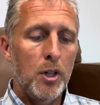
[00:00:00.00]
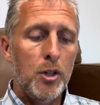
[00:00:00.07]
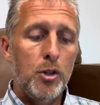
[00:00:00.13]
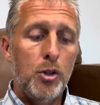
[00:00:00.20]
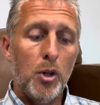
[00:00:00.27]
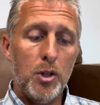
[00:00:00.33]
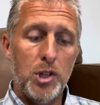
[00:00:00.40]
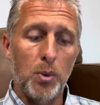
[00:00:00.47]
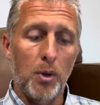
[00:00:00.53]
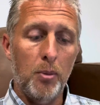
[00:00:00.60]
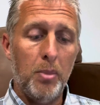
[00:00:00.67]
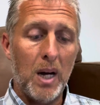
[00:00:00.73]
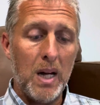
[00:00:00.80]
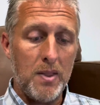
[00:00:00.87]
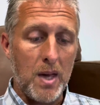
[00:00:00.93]
Joshua,
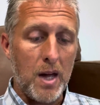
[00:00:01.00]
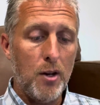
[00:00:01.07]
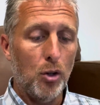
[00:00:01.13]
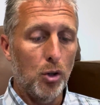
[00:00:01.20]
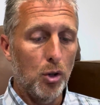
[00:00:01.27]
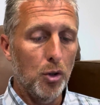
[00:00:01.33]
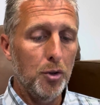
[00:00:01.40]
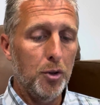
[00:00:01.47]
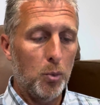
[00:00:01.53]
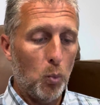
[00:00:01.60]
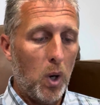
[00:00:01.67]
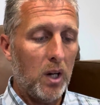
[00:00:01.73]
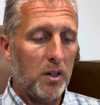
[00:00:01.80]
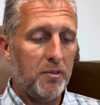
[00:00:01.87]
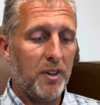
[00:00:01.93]
by then old and
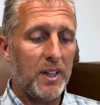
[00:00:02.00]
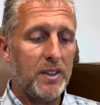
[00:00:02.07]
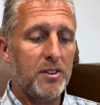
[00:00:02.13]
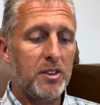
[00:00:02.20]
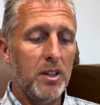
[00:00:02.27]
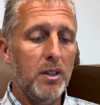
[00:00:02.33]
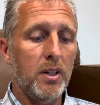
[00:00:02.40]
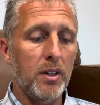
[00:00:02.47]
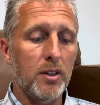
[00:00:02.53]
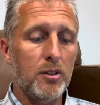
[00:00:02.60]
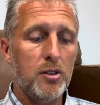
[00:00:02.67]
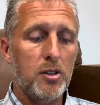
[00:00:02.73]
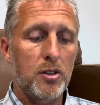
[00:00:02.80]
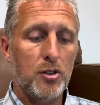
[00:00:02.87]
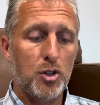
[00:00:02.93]
well advanced in
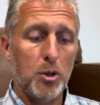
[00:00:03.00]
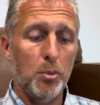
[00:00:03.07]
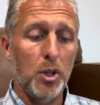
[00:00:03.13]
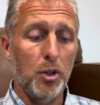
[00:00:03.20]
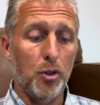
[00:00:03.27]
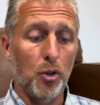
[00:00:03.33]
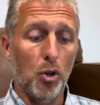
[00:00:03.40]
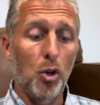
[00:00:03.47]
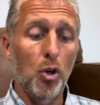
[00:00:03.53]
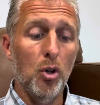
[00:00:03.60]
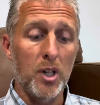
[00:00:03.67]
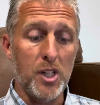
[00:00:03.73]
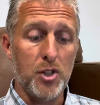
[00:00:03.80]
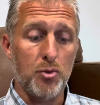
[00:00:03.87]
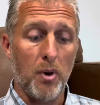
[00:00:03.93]
years, summoned
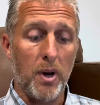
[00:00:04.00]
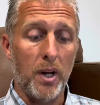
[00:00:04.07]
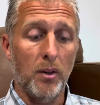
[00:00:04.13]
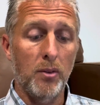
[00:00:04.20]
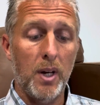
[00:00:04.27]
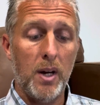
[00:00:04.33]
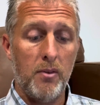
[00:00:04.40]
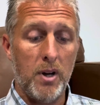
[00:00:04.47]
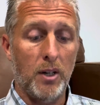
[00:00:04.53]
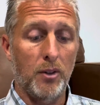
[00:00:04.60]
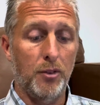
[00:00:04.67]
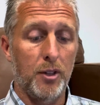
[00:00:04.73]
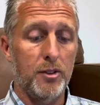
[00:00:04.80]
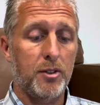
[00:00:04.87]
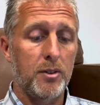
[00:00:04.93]
all Israel, their
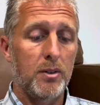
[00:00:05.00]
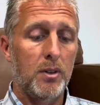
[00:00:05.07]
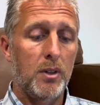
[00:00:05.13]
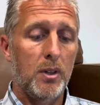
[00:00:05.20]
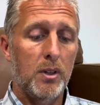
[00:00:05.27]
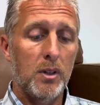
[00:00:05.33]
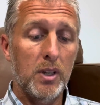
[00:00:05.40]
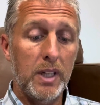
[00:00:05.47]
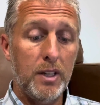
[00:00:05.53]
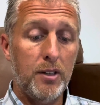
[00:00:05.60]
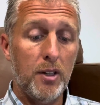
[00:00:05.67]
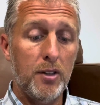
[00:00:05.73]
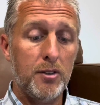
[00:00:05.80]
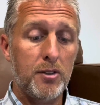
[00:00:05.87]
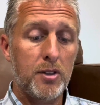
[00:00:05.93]
elders,
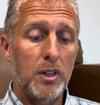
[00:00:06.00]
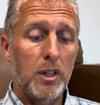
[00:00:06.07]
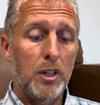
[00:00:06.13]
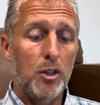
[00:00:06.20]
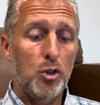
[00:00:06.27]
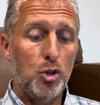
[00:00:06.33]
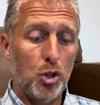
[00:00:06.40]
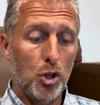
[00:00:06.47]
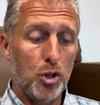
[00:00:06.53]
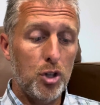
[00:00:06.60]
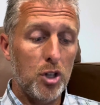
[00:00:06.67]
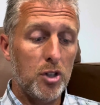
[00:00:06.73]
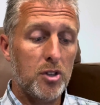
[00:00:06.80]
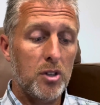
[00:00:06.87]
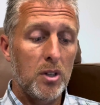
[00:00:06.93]
leaders,
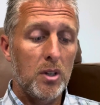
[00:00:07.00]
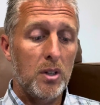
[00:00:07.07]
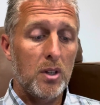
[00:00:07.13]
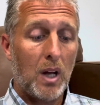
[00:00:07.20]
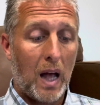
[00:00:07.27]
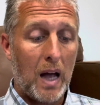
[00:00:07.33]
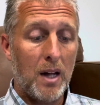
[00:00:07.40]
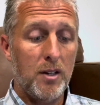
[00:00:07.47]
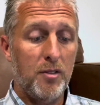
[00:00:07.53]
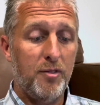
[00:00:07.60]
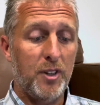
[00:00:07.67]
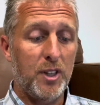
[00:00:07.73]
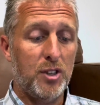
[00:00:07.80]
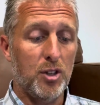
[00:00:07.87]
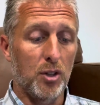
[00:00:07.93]
judges, and
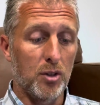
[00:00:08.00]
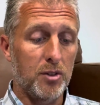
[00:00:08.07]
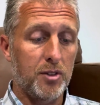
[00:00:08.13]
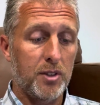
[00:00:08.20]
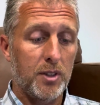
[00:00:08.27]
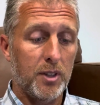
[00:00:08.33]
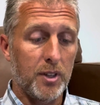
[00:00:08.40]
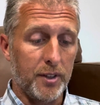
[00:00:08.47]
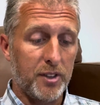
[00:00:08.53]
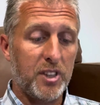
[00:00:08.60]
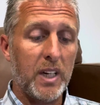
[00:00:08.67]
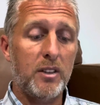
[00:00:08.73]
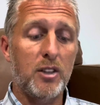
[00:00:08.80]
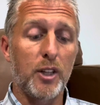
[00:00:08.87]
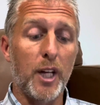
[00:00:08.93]
officials, and
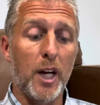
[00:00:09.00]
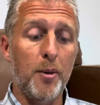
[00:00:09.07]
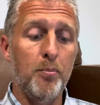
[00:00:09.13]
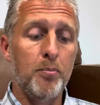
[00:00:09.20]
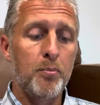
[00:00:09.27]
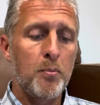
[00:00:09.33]
said to them,